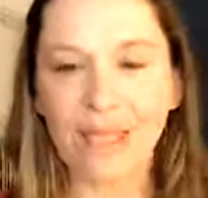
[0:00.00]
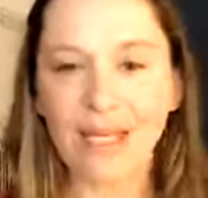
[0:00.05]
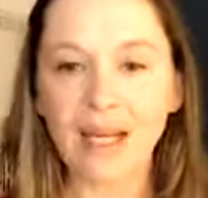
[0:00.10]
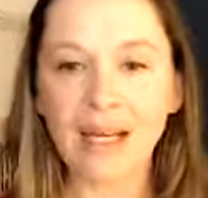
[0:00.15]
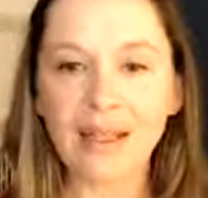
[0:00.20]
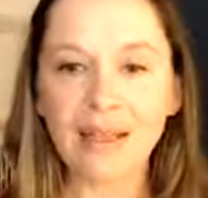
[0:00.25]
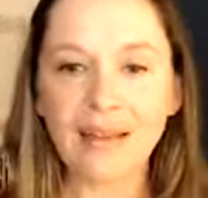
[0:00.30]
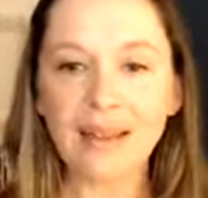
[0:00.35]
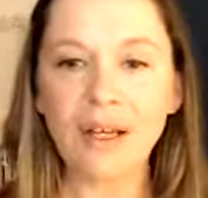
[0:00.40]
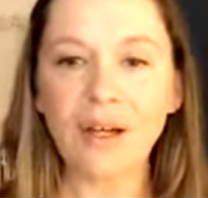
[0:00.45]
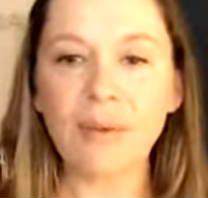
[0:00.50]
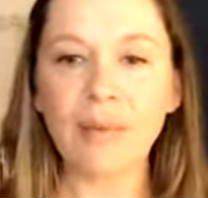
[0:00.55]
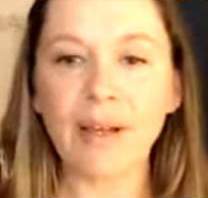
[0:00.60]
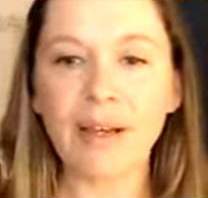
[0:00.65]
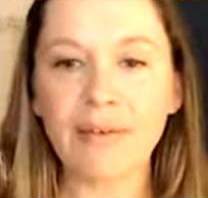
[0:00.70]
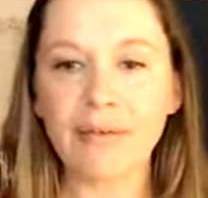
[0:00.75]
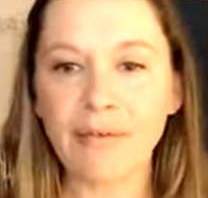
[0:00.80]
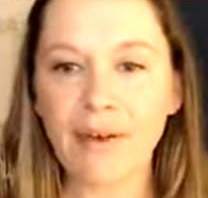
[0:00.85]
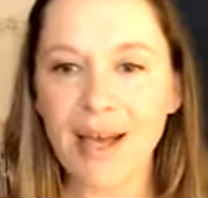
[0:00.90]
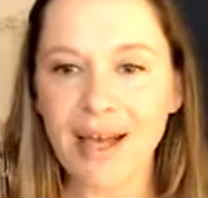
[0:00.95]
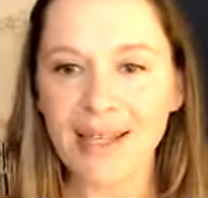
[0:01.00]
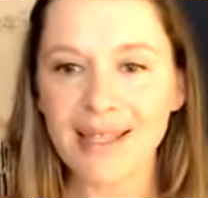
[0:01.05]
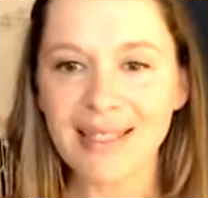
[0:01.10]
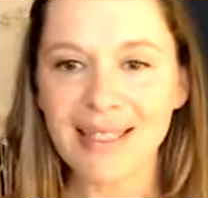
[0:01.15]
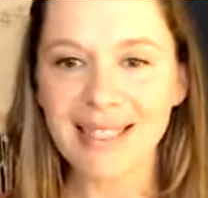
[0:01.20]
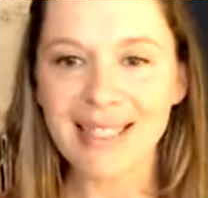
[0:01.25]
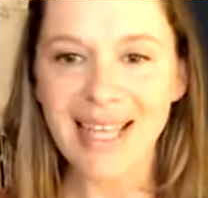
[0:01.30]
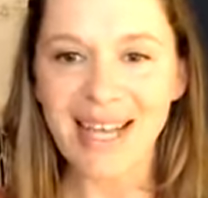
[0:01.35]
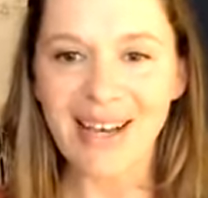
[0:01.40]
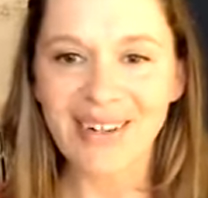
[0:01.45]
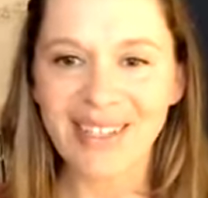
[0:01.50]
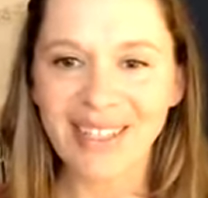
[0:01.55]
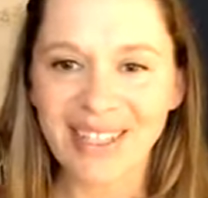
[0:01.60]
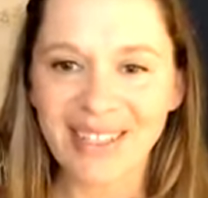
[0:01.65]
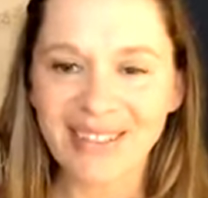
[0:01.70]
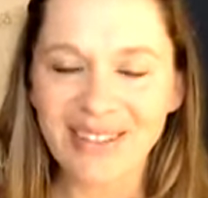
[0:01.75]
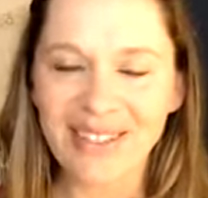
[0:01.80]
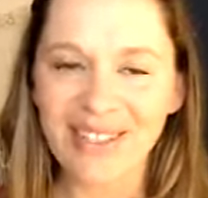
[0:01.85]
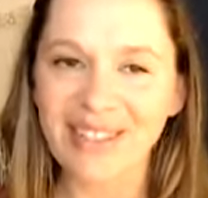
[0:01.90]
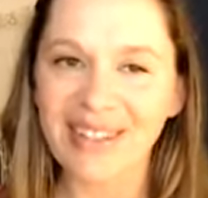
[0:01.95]
Hello, my friends. How are
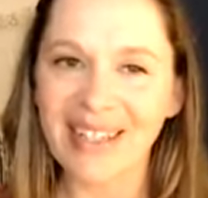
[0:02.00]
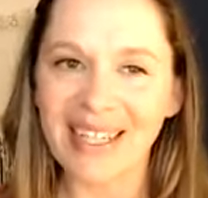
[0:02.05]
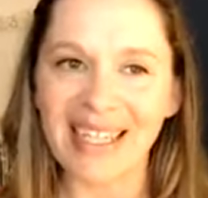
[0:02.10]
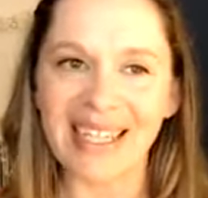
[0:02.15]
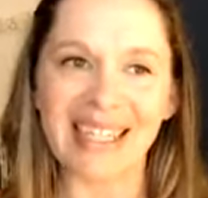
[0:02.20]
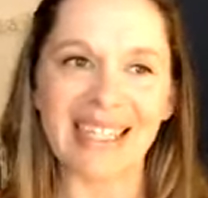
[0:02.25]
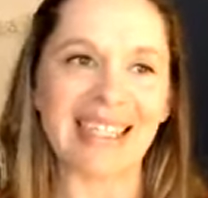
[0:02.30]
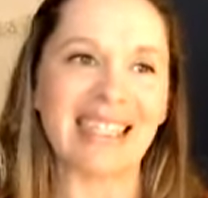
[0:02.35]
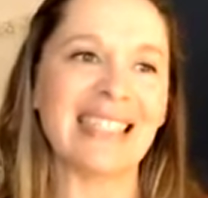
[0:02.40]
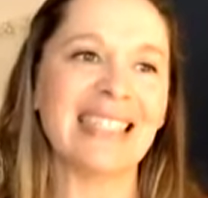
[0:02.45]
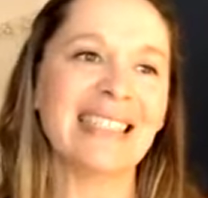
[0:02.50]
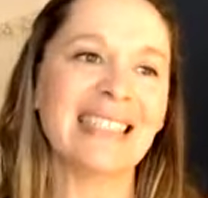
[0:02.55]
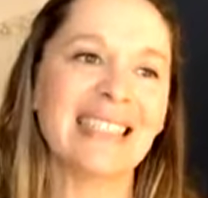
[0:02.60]
you doing?